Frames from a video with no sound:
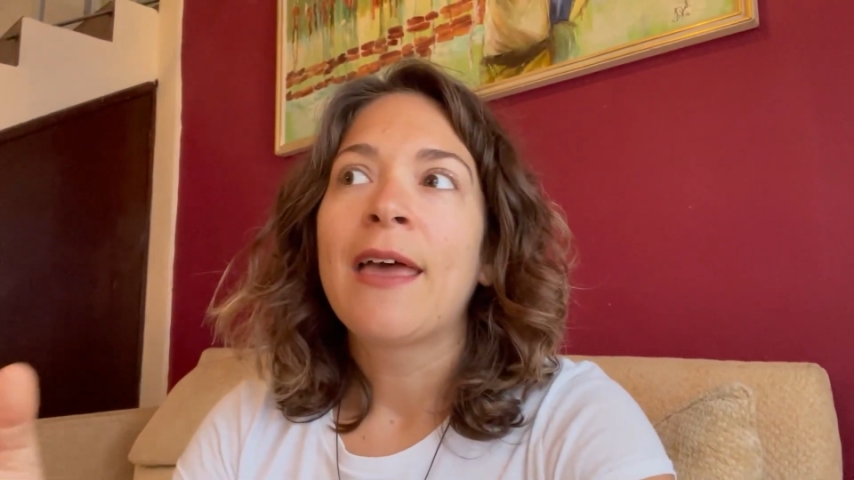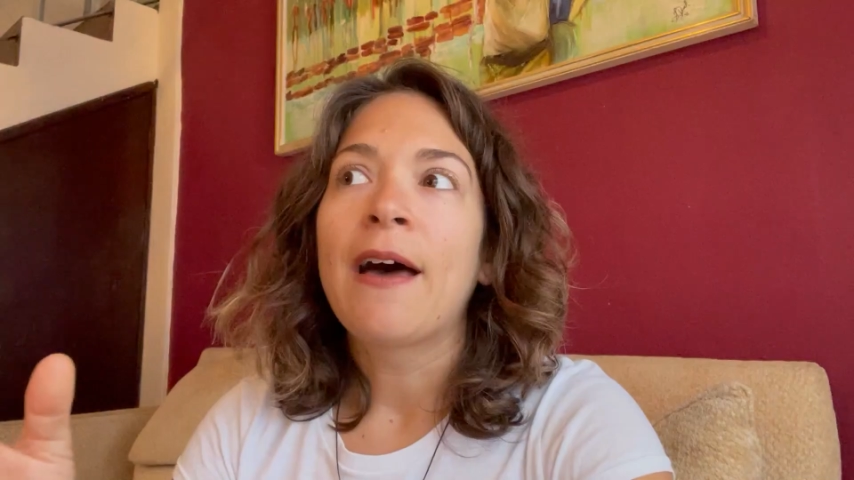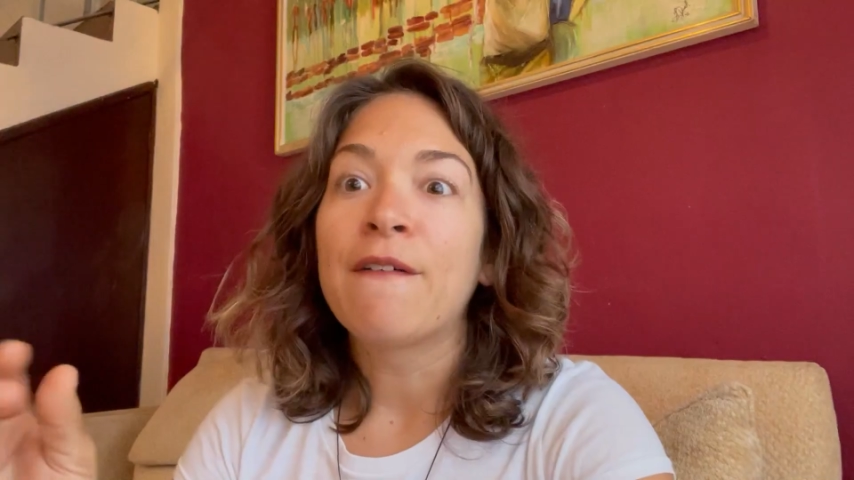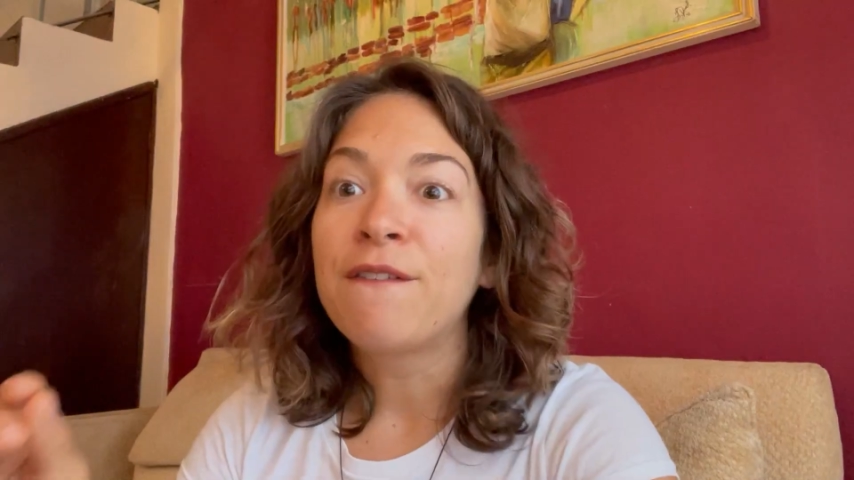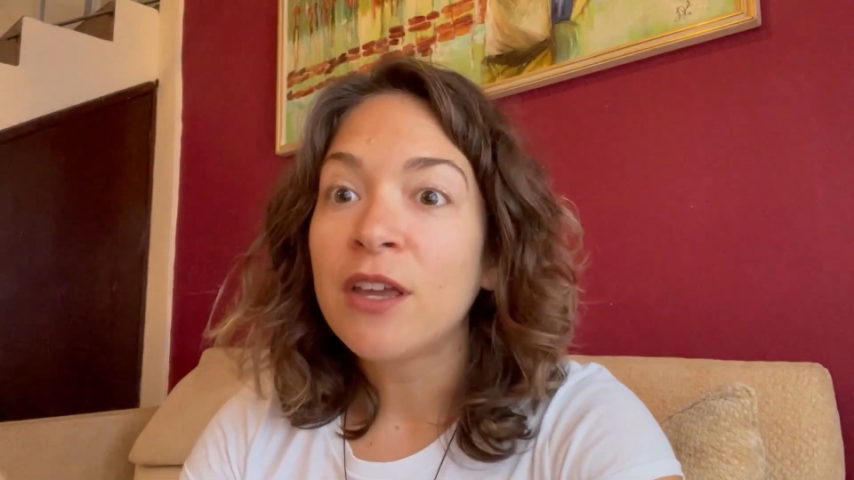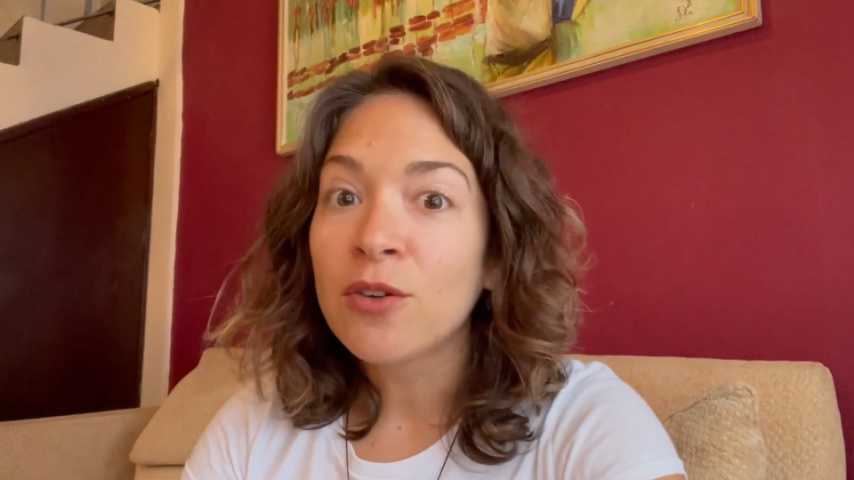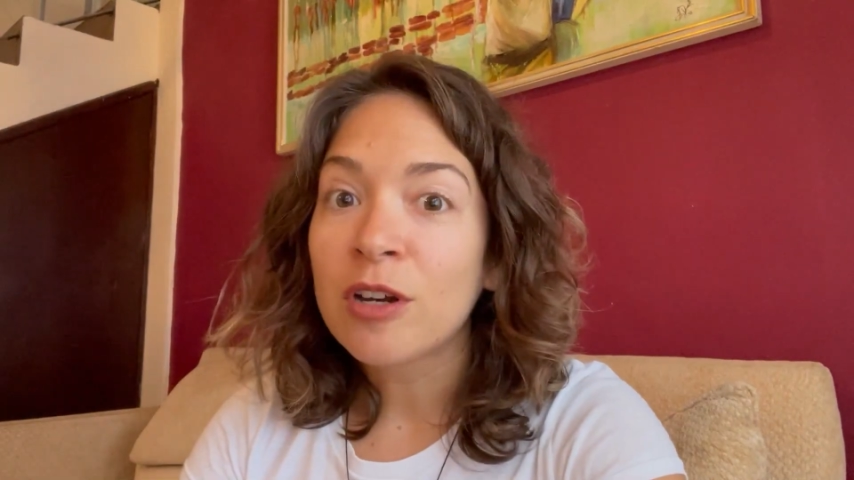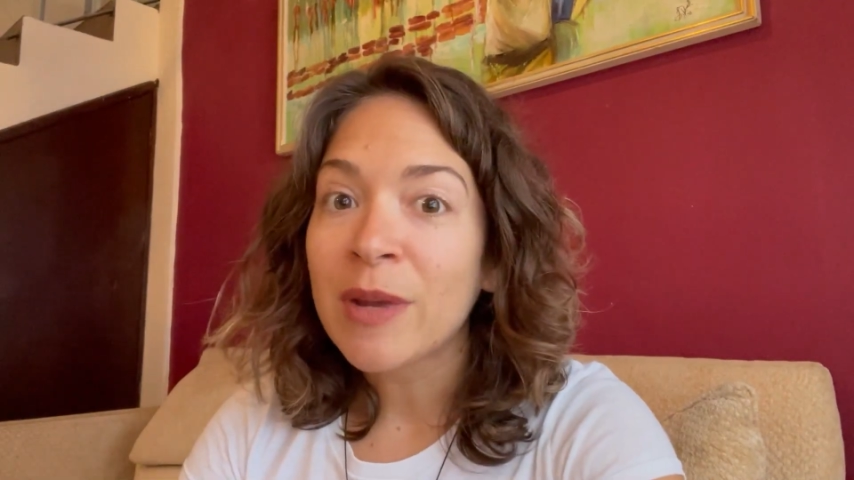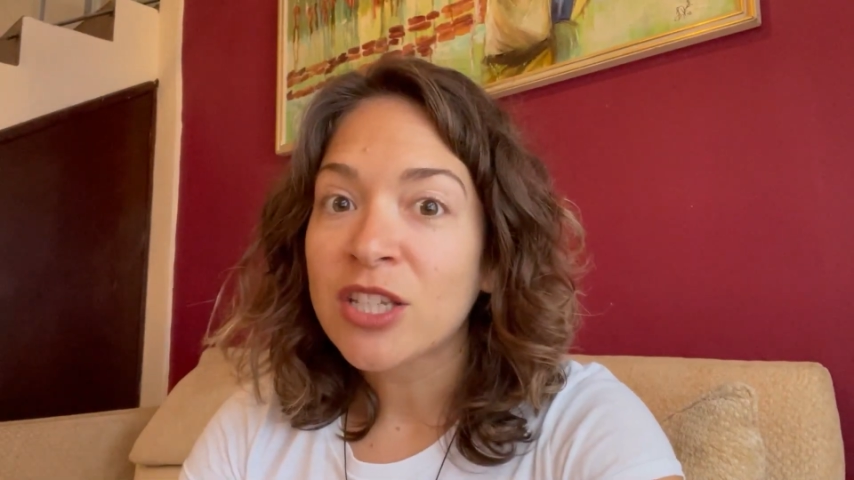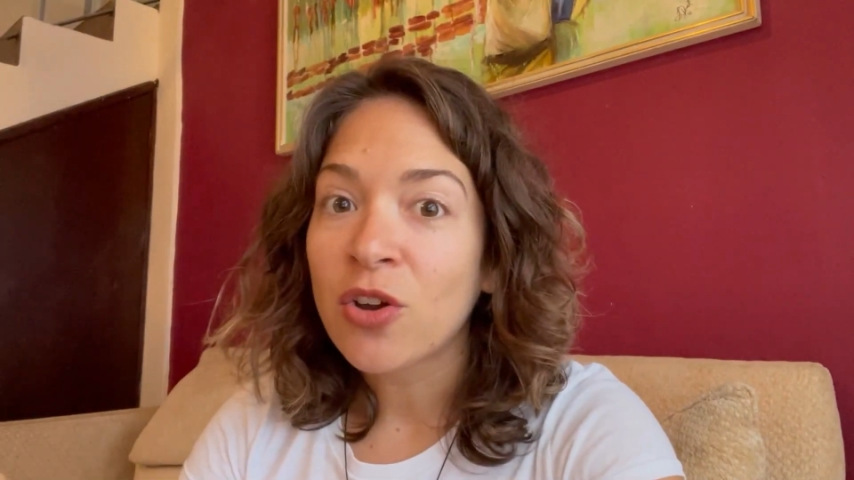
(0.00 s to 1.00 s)
A fiador
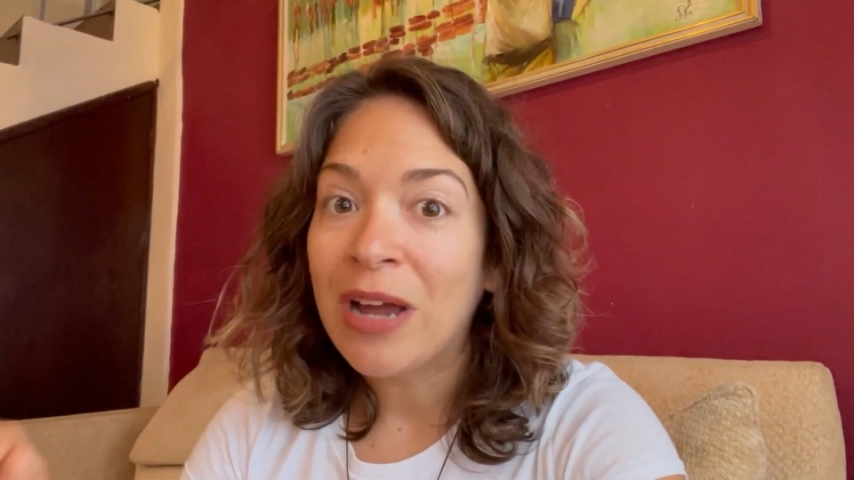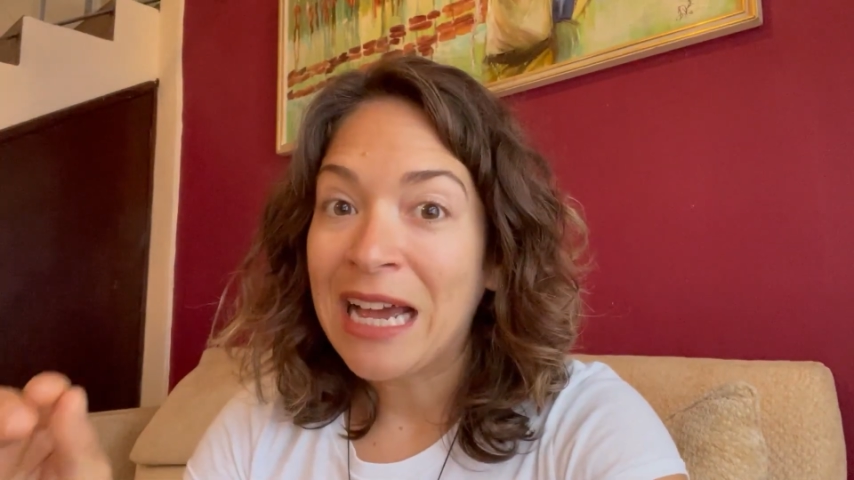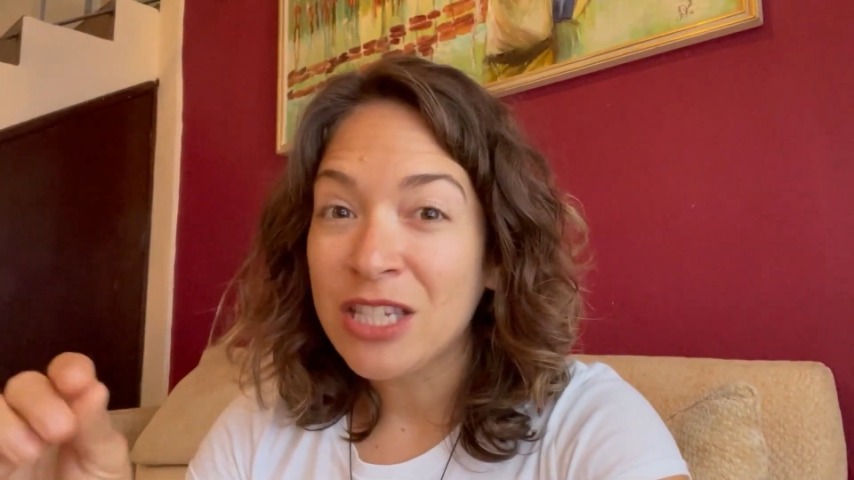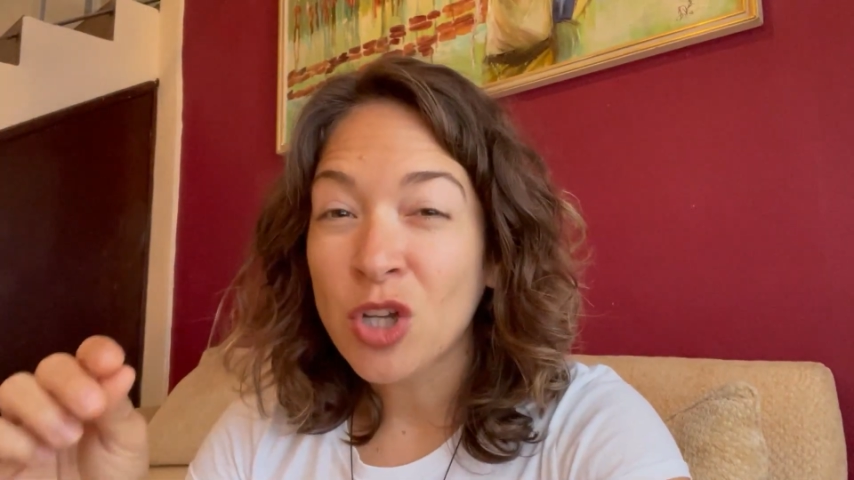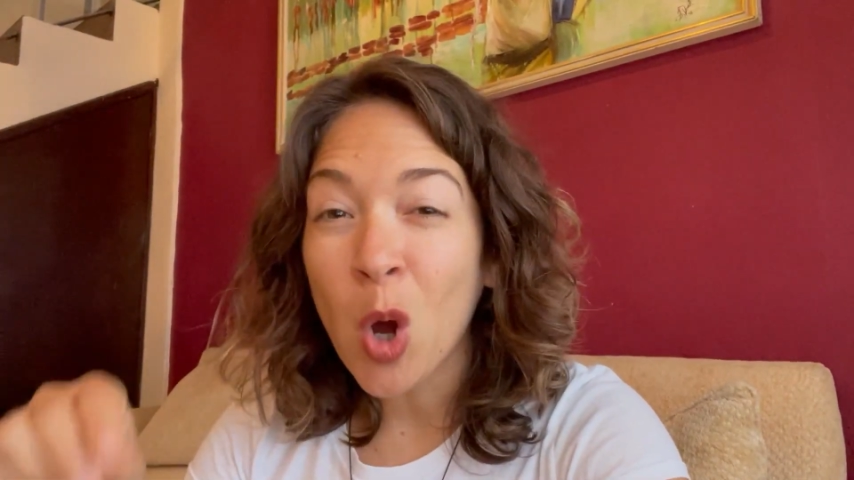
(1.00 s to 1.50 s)
in Mexico has to